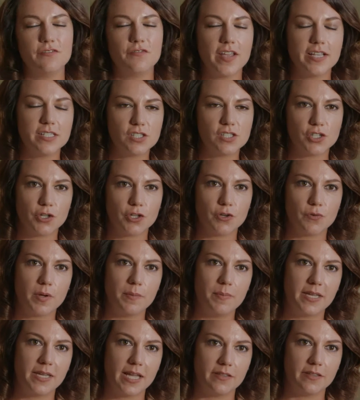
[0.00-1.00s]
phase 2,
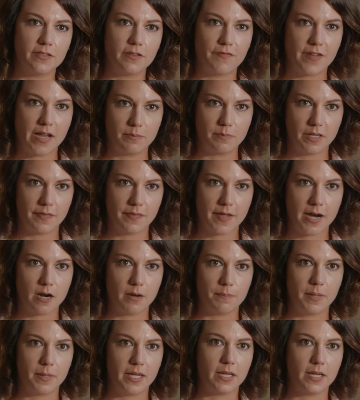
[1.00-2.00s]
we began the family
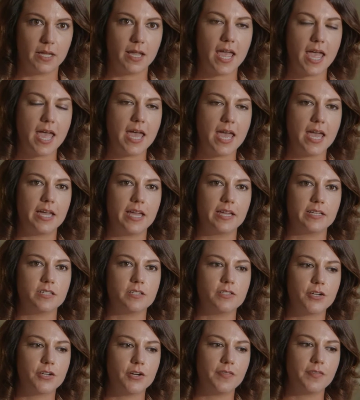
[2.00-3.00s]
therapy.
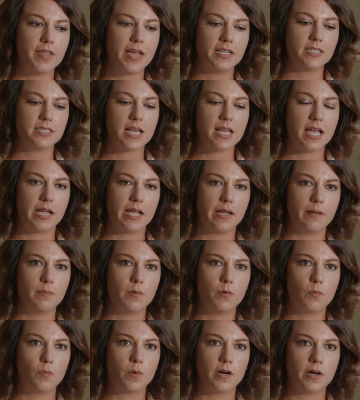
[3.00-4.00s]
And during that
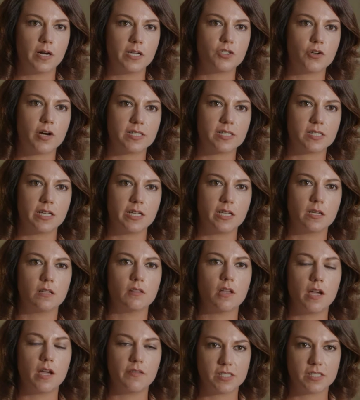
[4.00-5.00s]
time, we're addressing
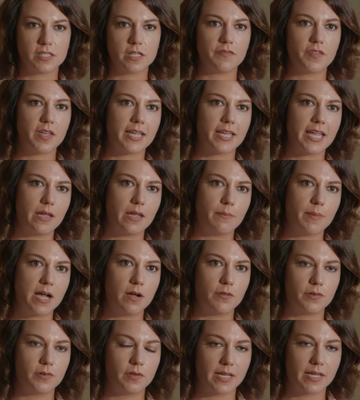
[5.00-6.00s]
a lot of the stuff that came
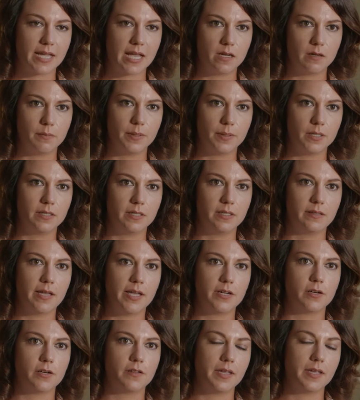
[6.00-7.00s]
out through the accountability
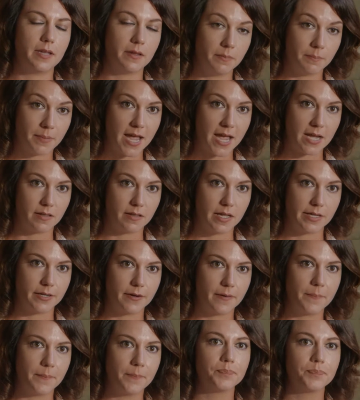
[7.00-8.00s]
letter and the impact
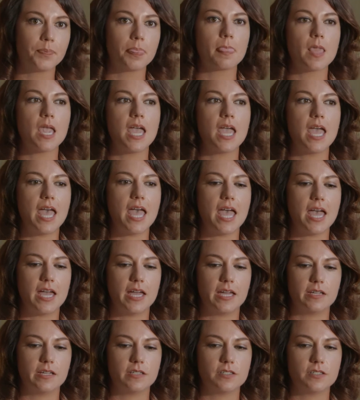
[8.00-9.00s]
letter.
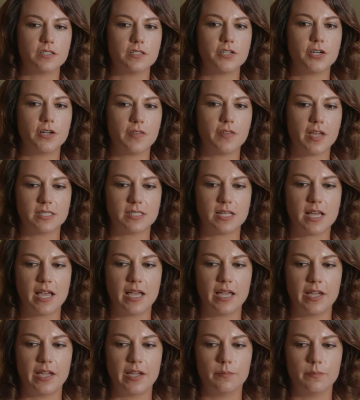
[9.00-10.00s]
And during that
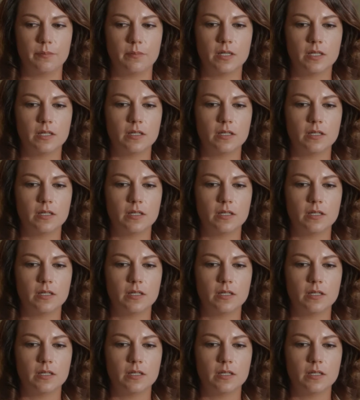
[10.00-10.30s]
time,